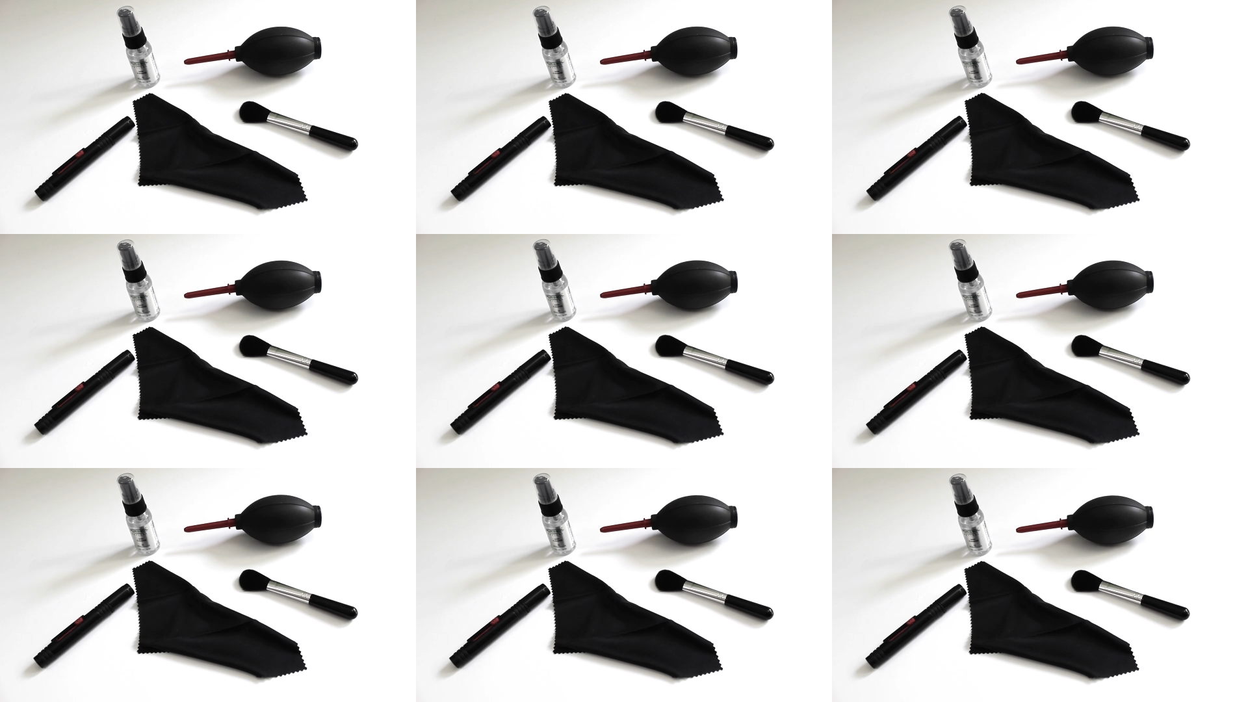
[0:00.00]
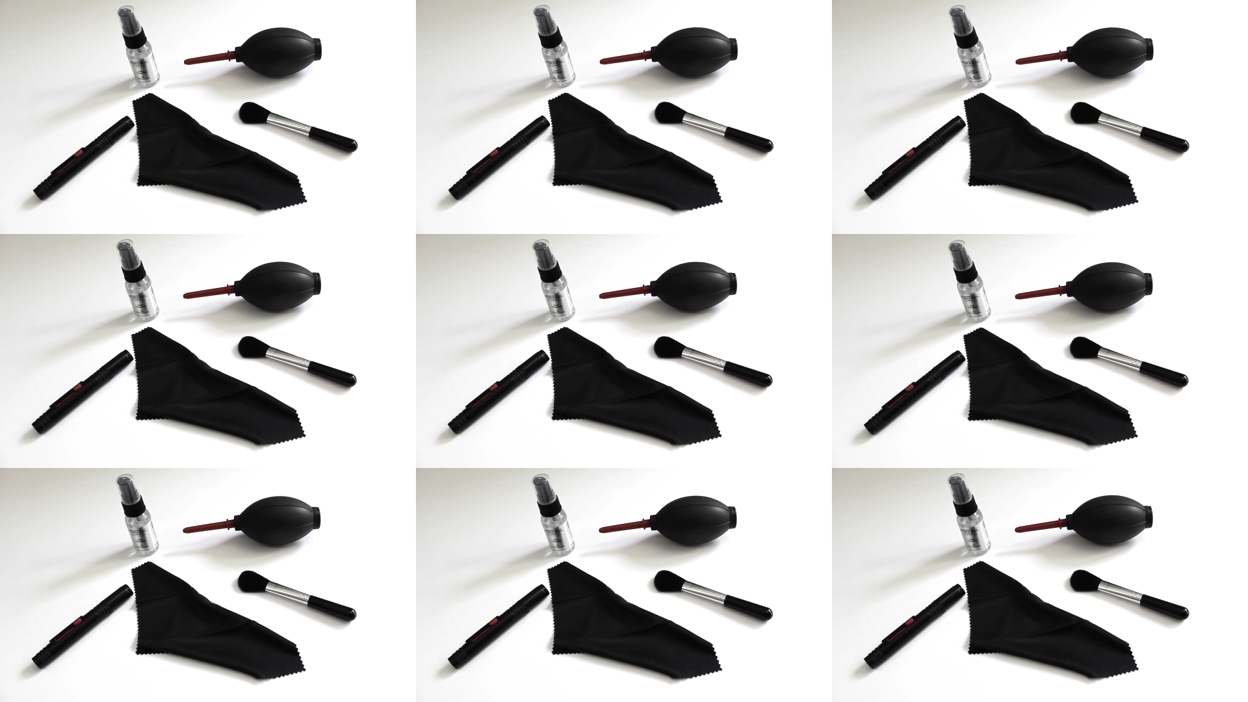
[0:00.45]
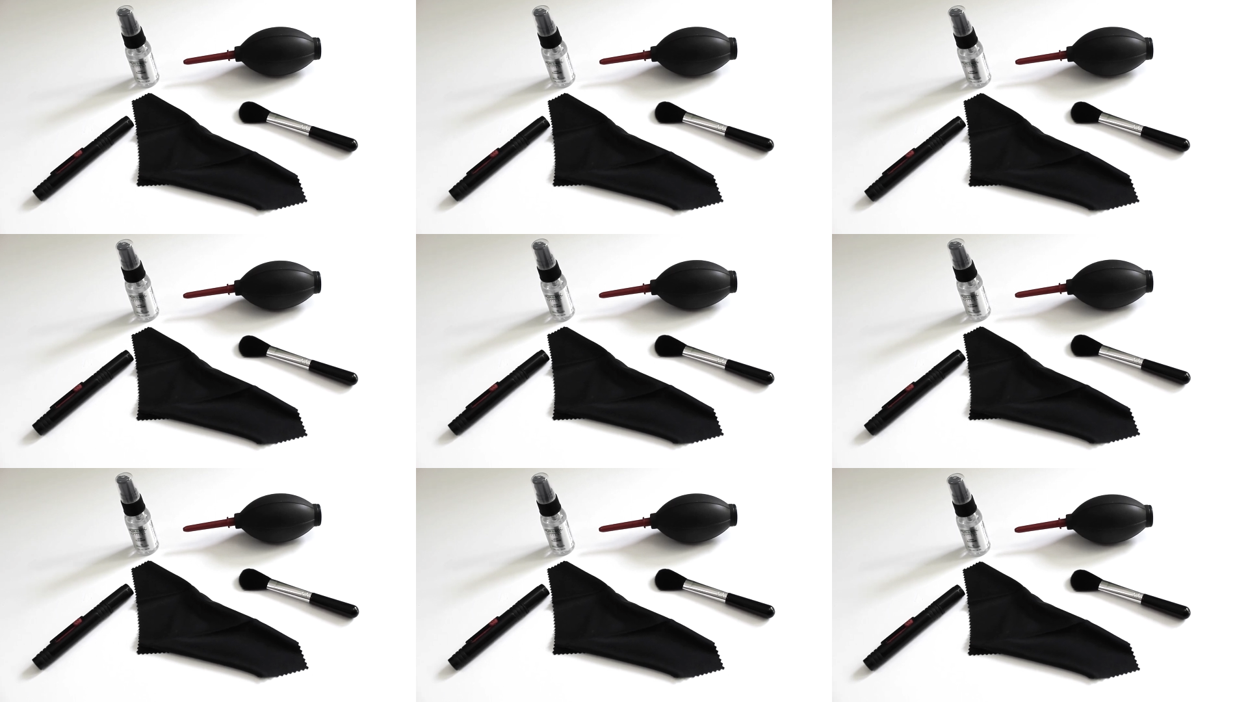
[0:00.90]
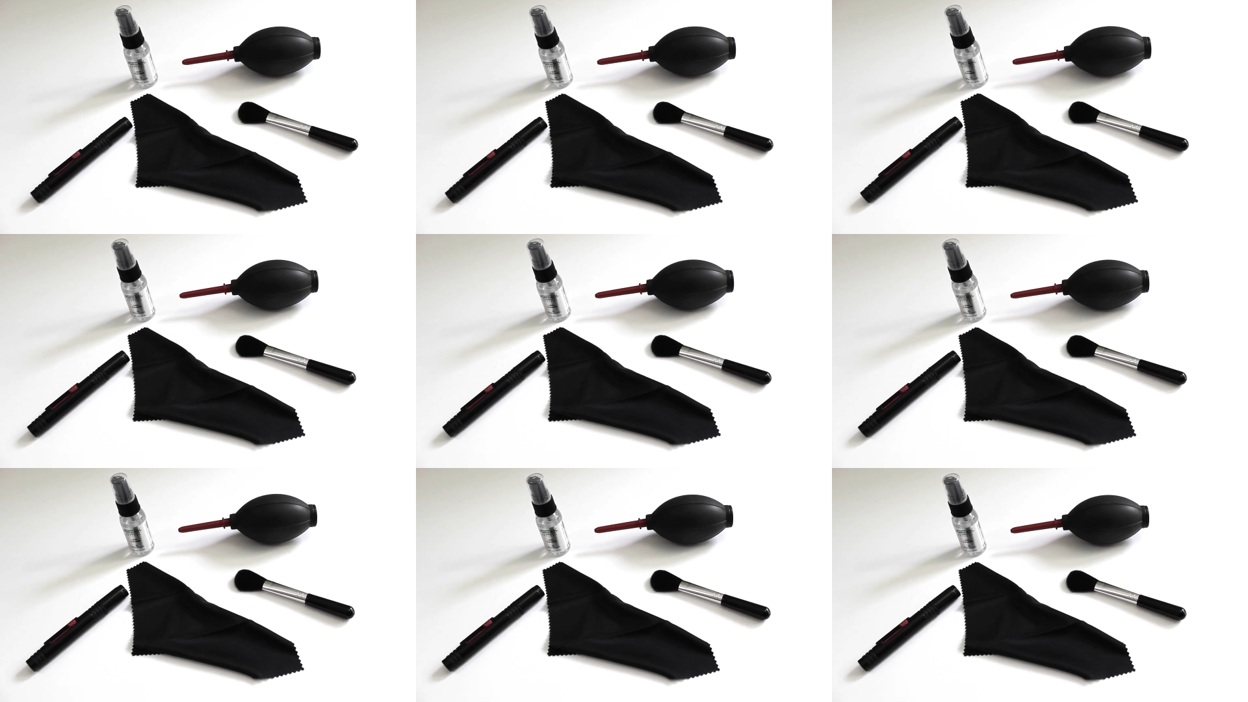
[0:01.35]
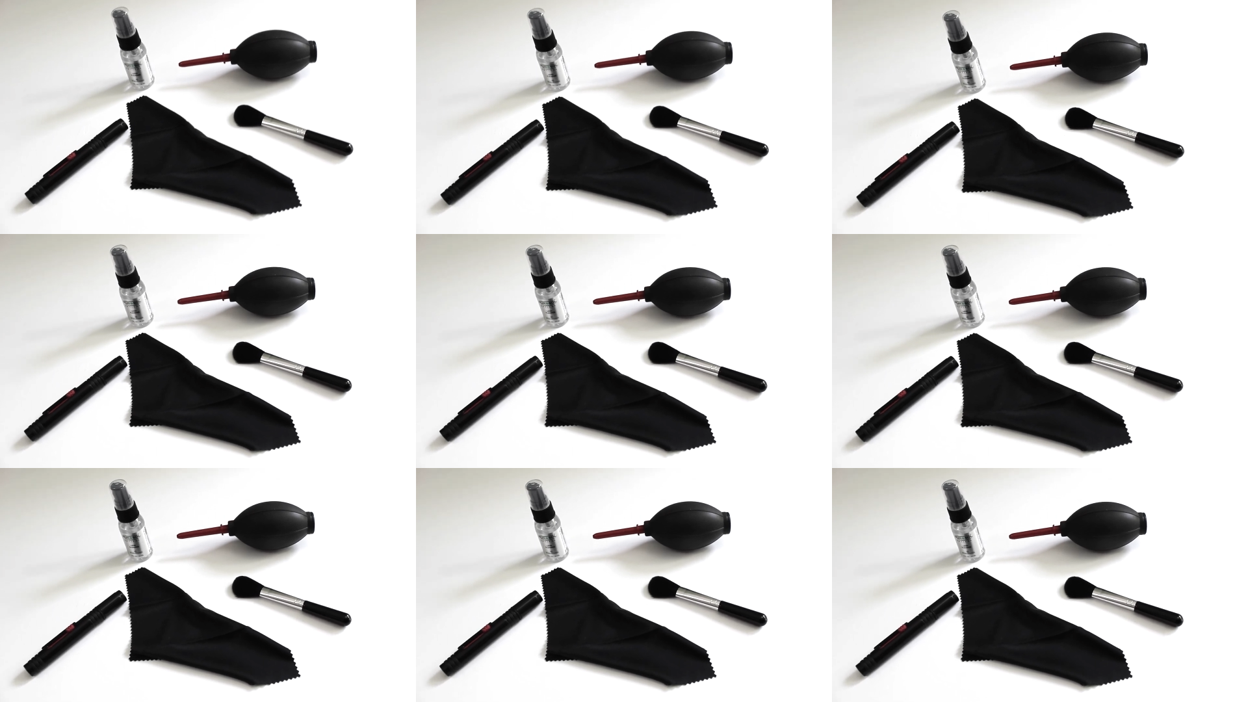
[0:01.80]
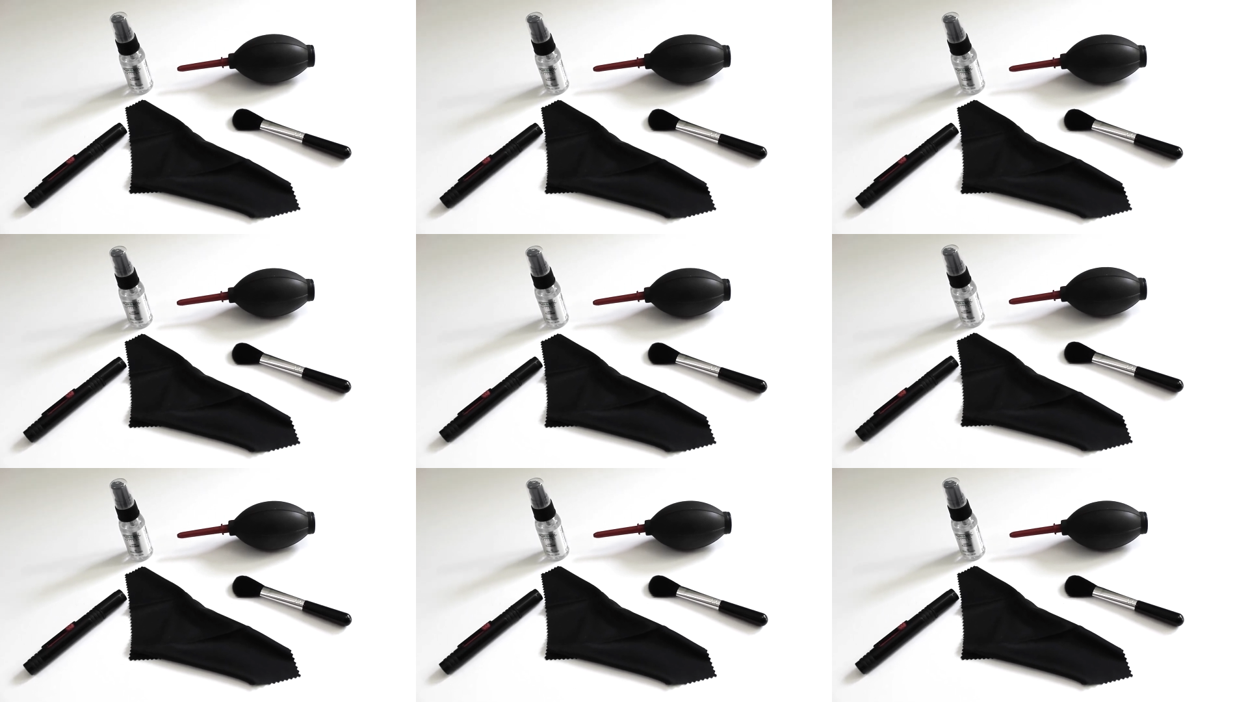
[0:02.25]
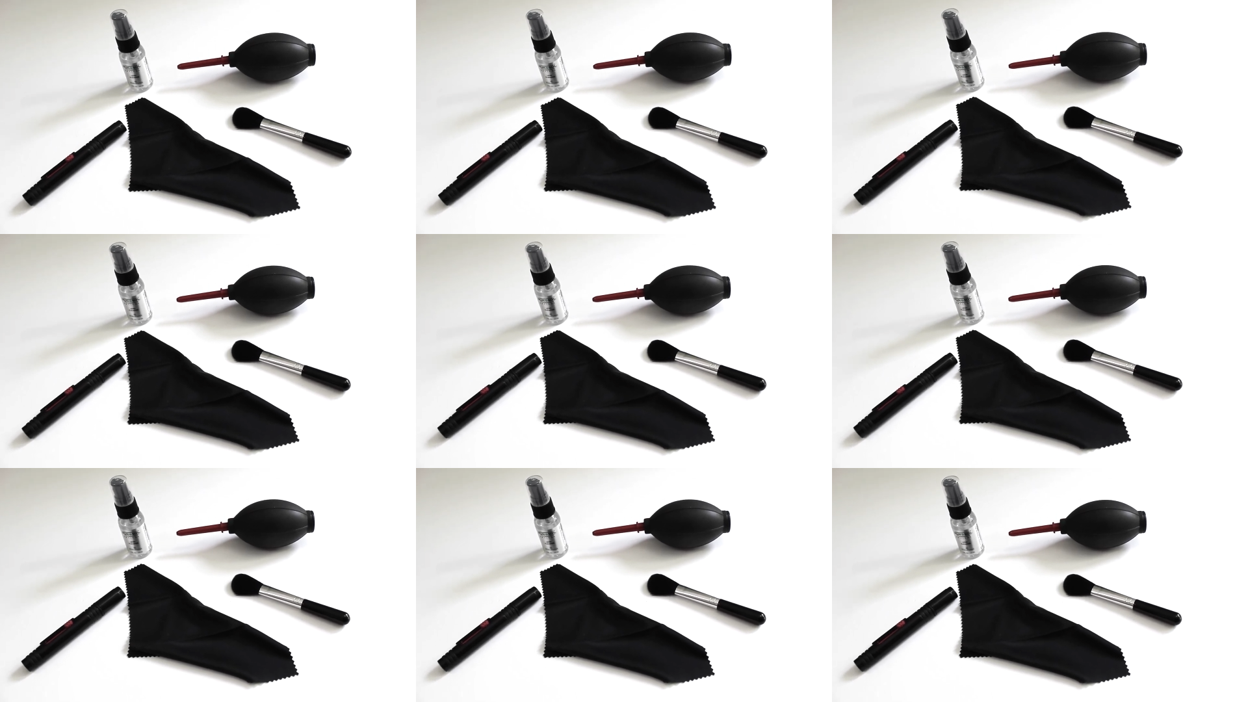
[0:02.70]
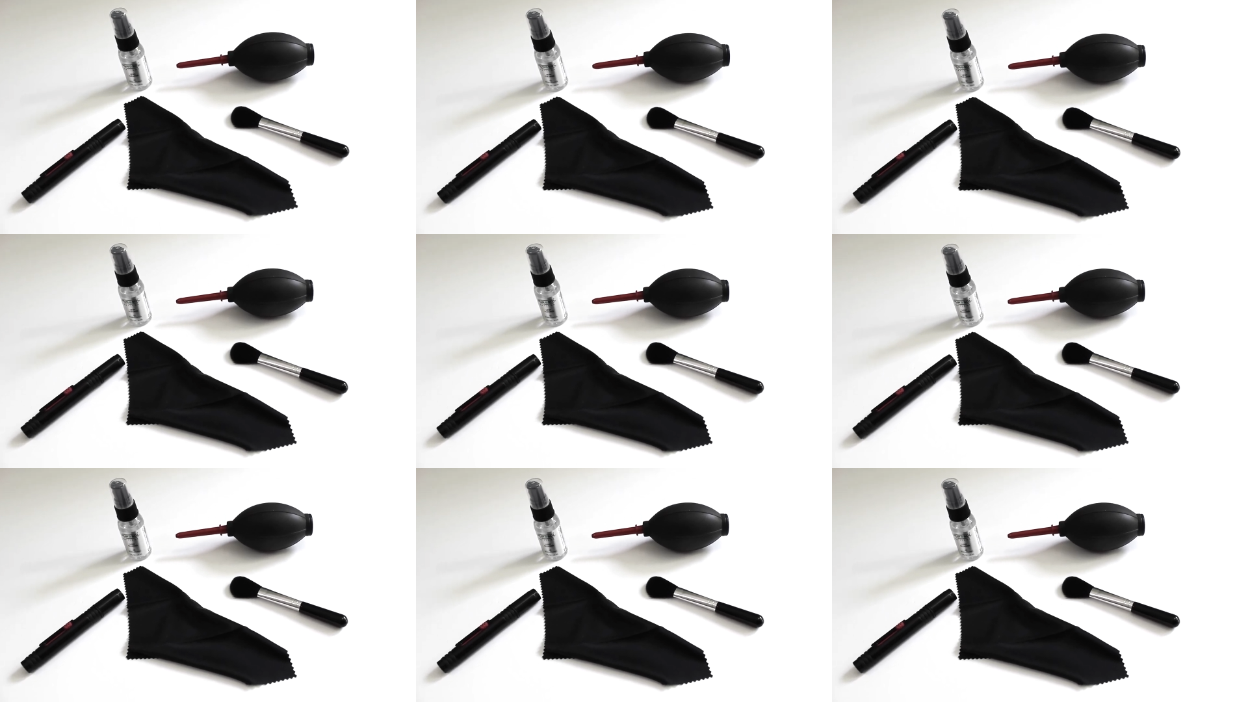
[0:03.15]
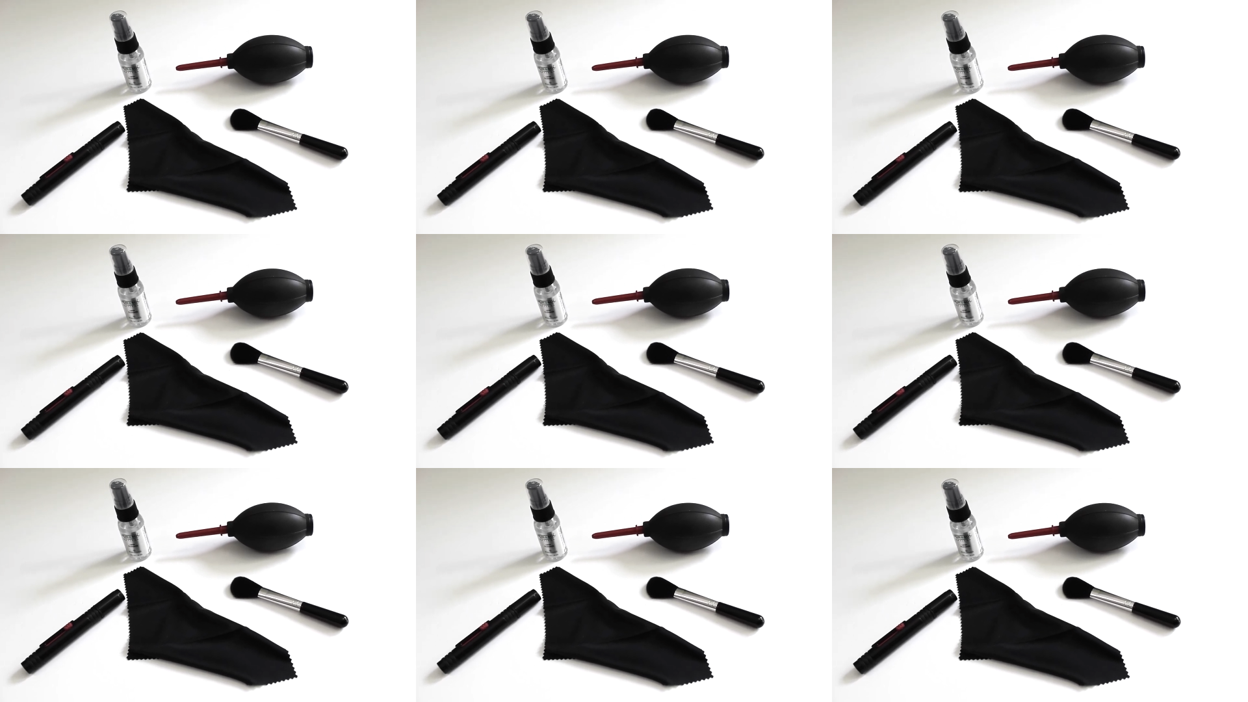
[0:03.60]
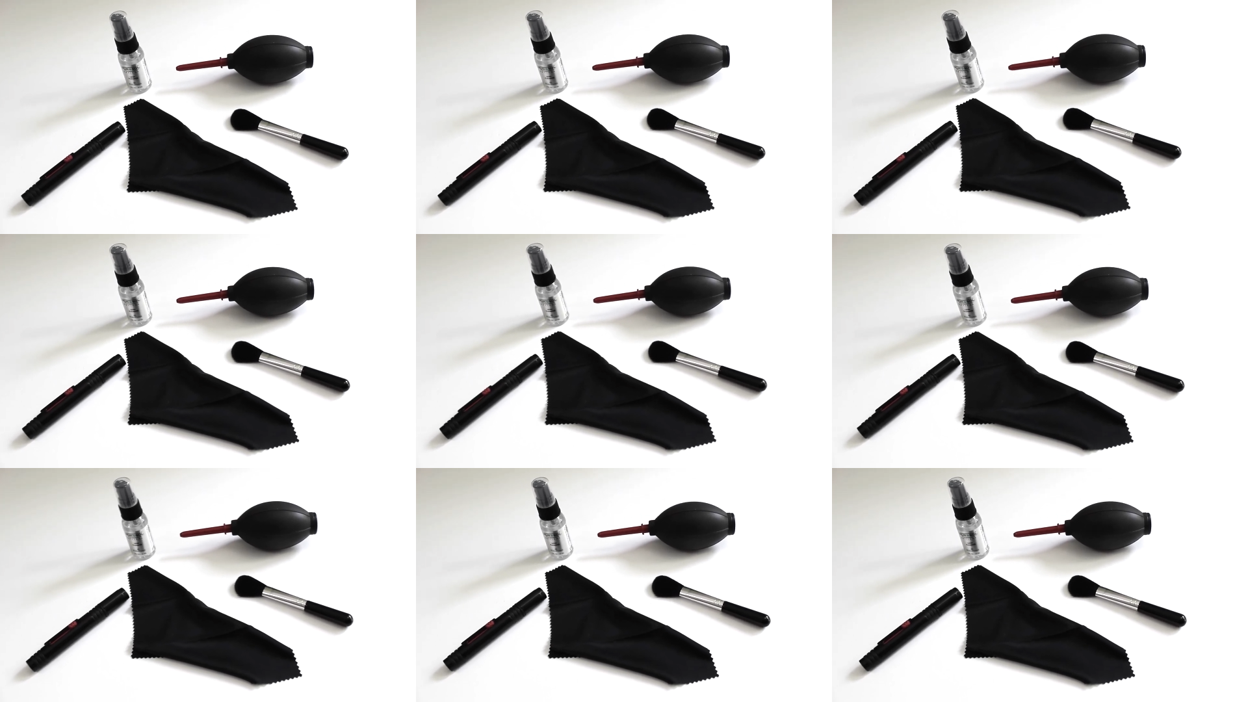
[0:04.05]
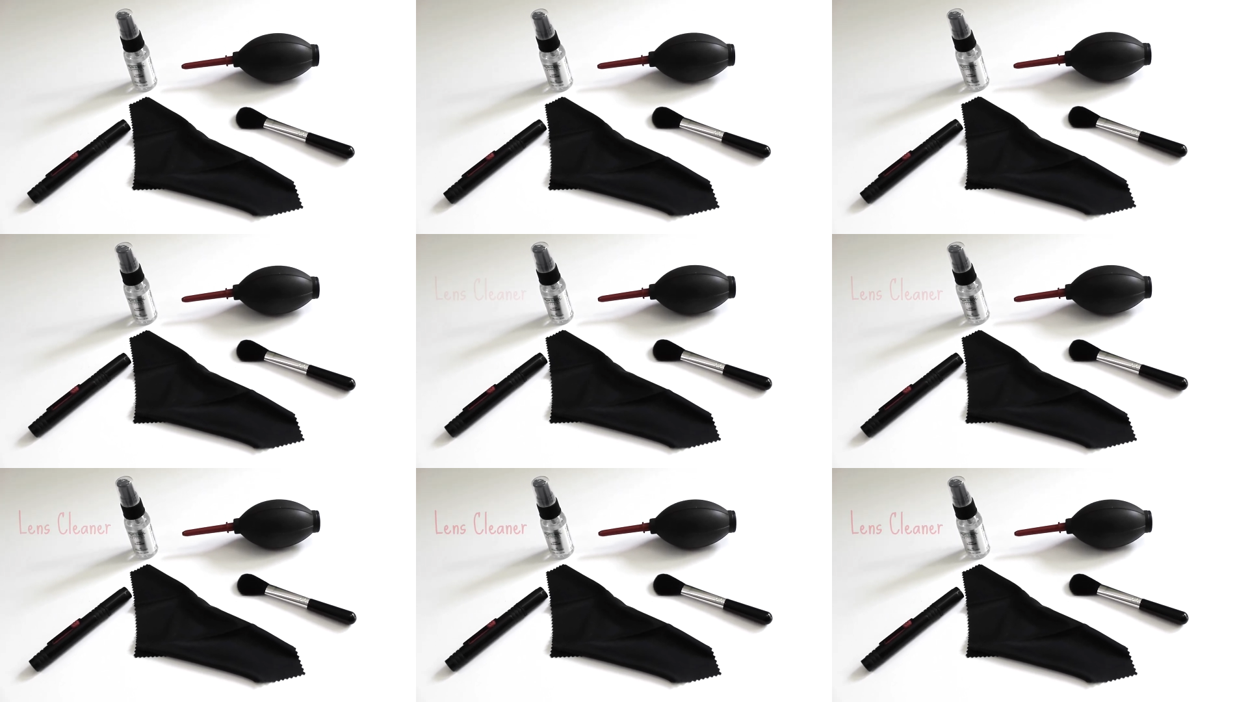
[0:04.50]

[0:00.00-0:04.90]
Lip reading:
No face is visible, so there are no lips to read.